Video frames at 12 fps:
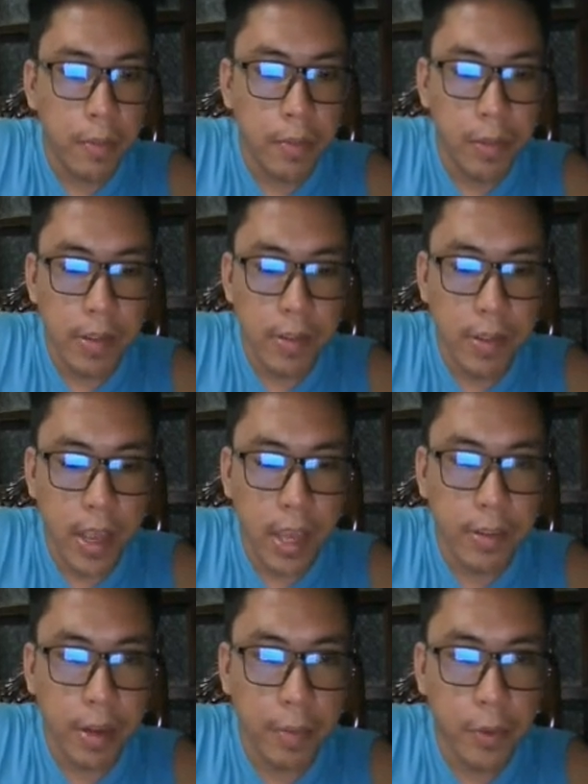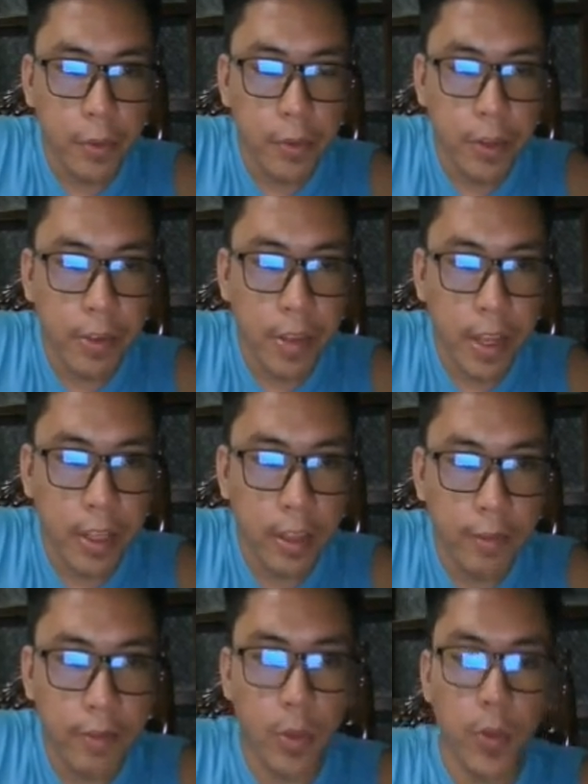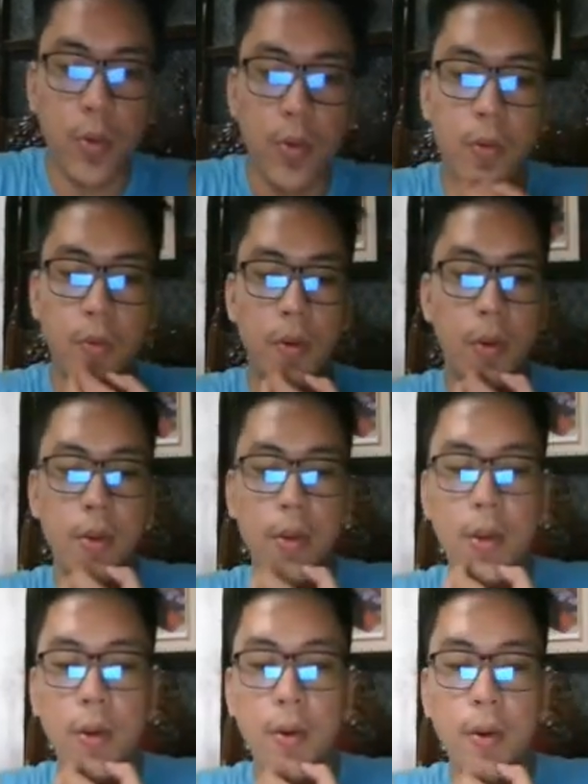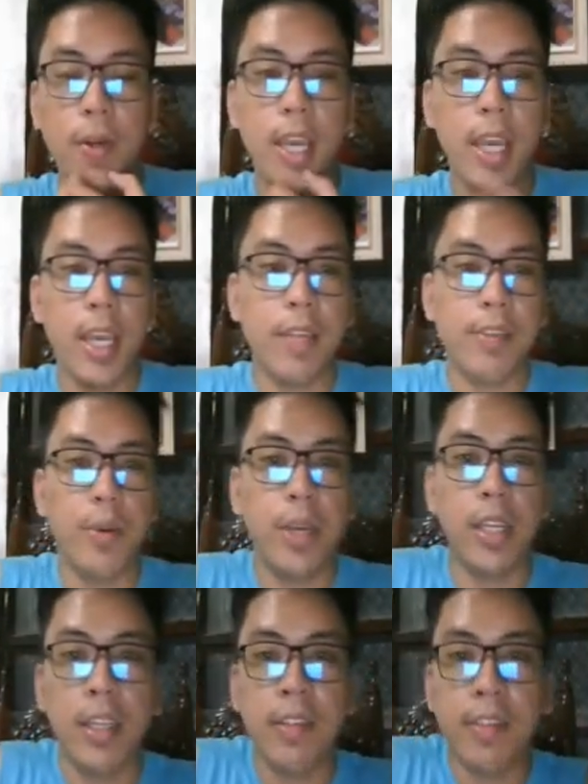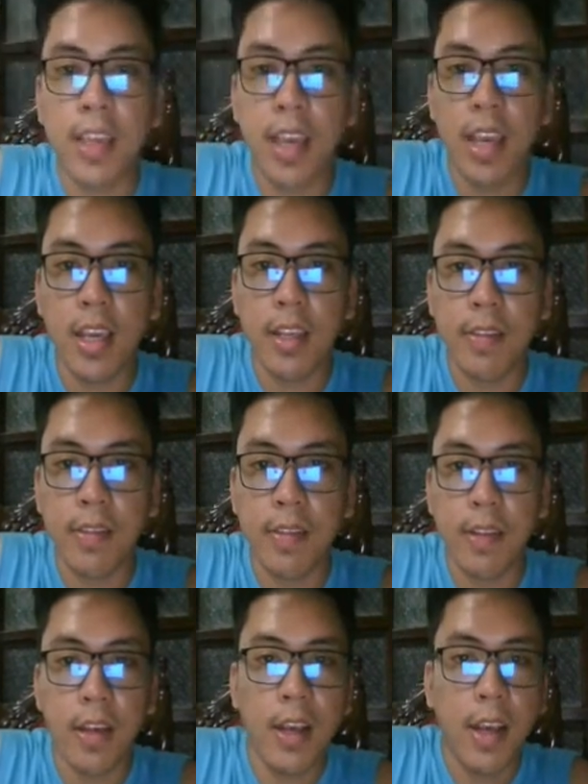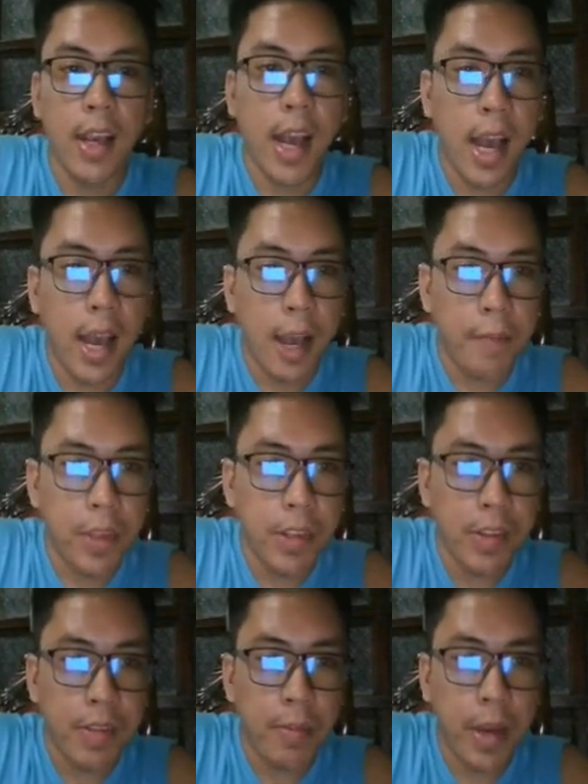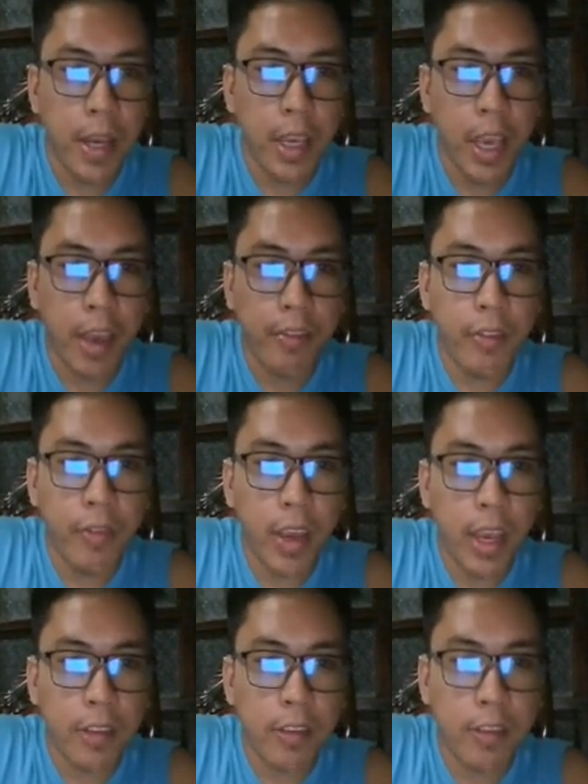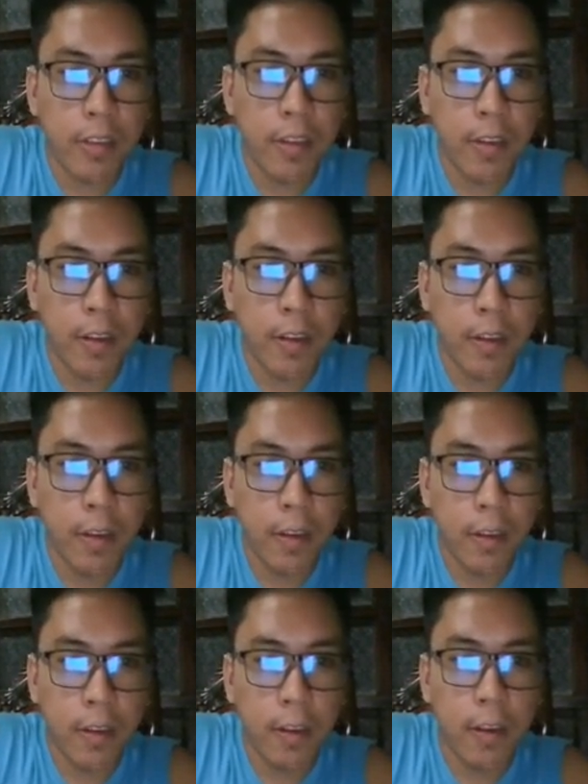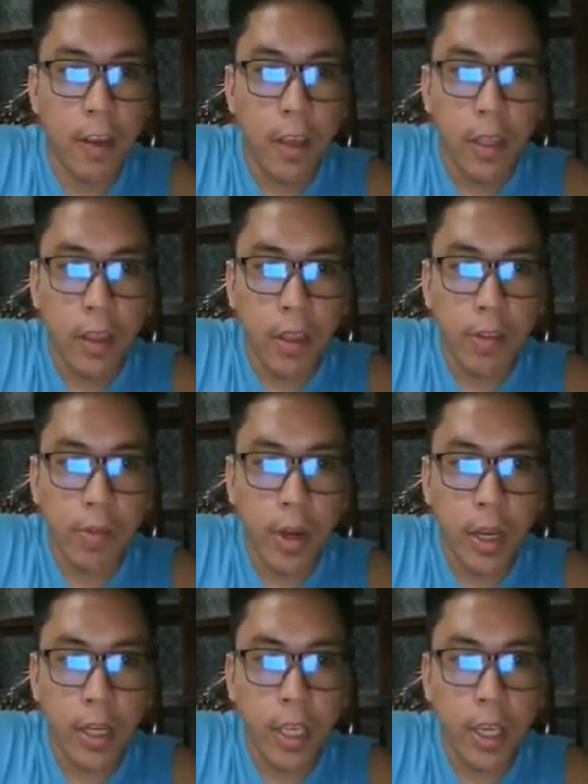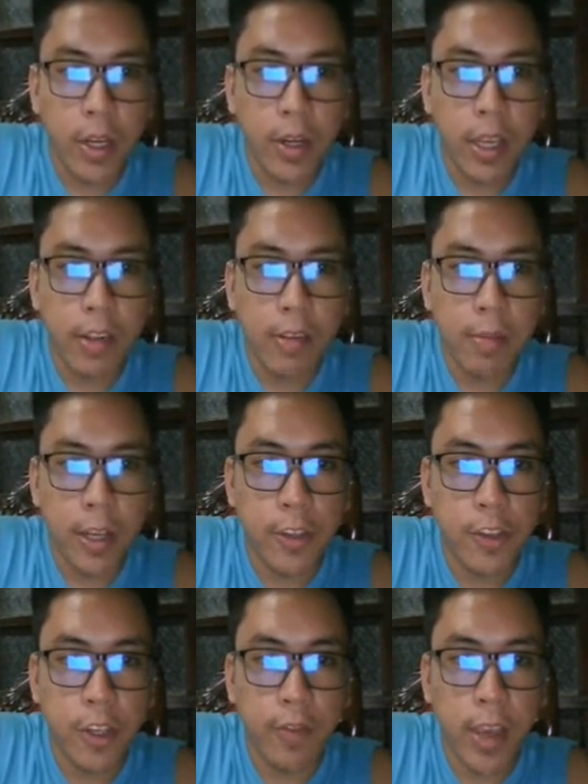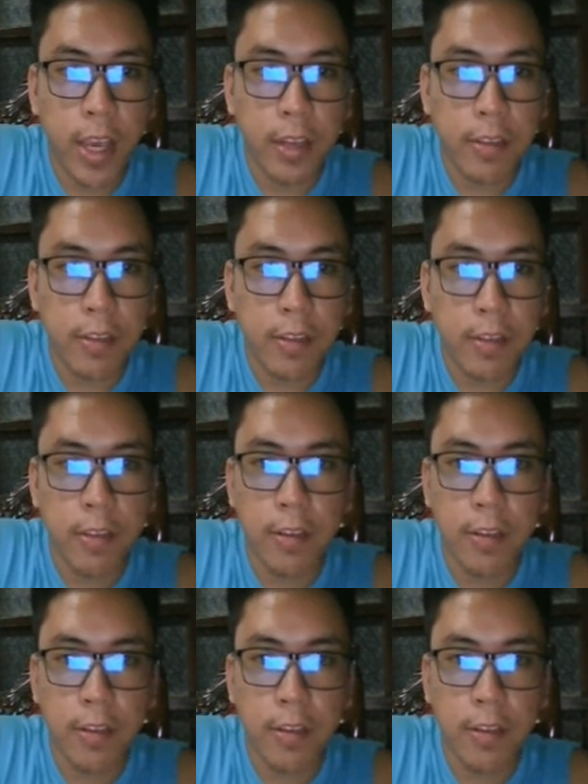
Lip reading: This x approaches negative 2. Okay, so in this case, this is my f of x. This one here is my g of x.